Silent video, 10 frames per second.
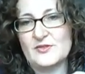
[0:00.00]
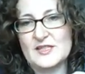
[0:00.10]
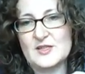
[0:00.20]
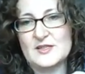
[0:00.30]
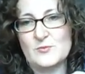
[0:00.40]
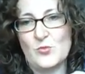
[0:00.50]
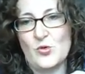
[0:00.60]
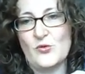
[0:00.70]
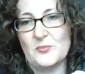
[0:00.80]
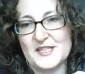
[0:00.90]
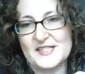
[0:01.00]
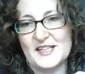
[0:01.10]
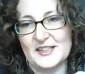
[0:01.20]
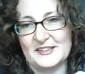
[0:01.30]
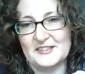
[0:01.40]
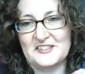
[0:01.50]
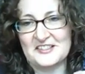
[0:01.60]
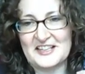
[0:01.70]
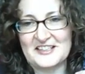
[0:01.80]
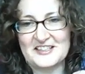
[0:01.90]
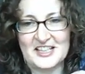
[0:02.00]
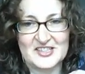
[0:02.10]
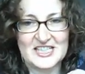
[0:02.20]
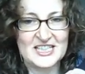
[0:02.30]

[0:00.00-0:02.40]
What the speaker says: This is more for my son than anything else.